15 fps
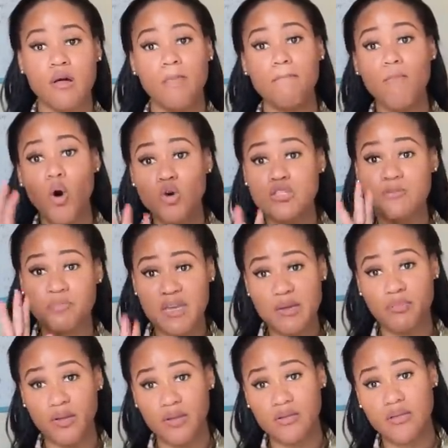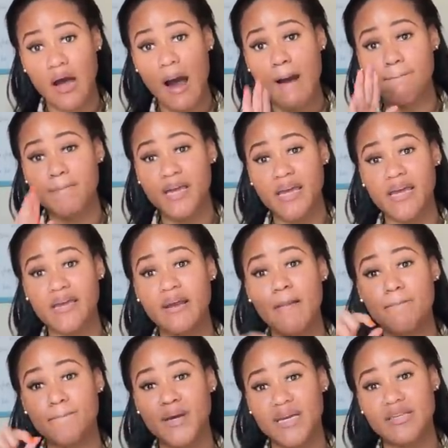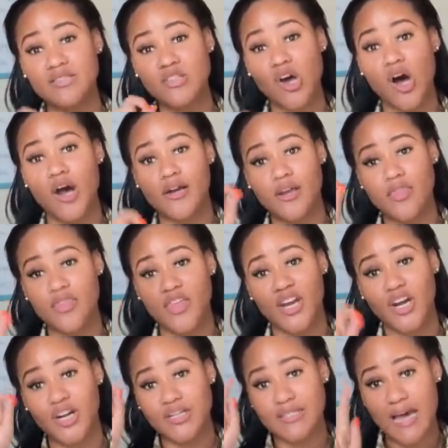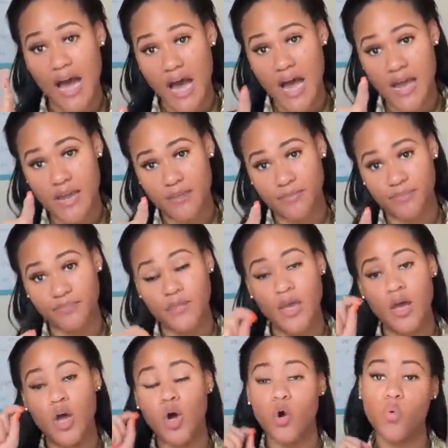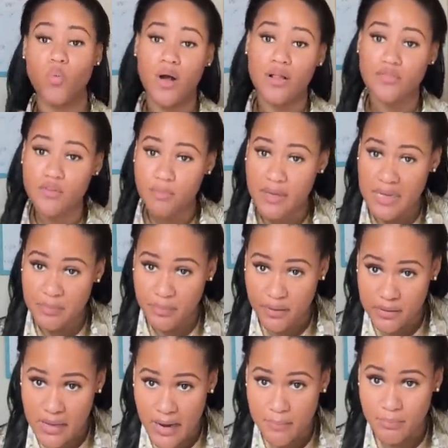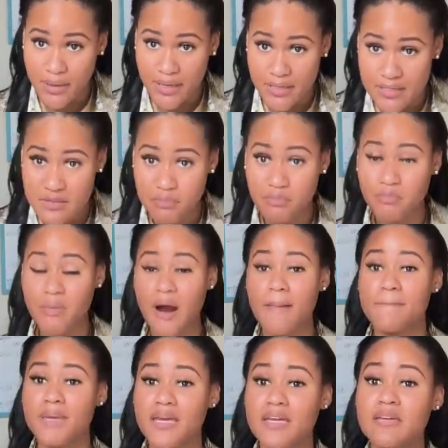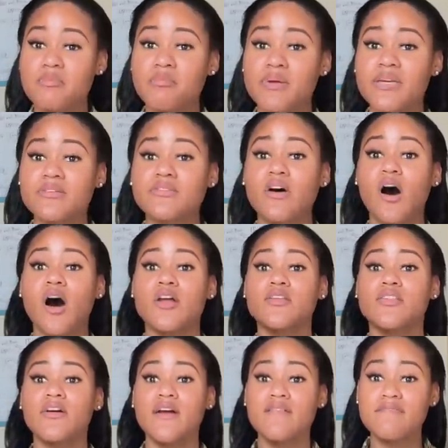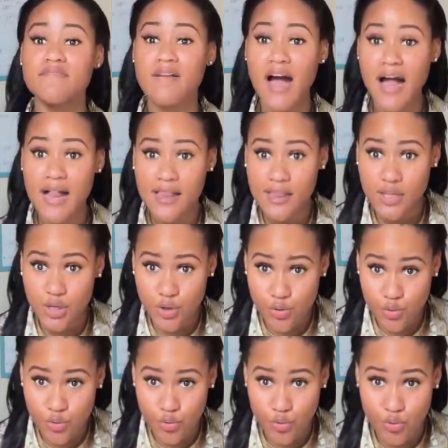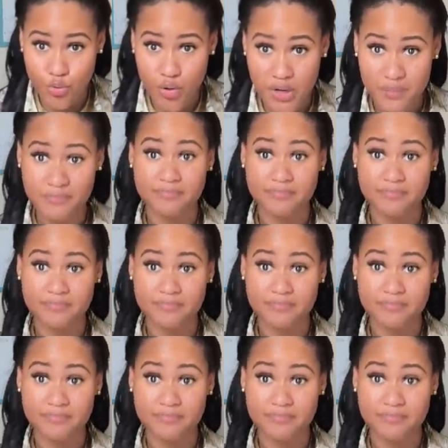Most people are paid based on their time. Wealthy people are paid based on their value.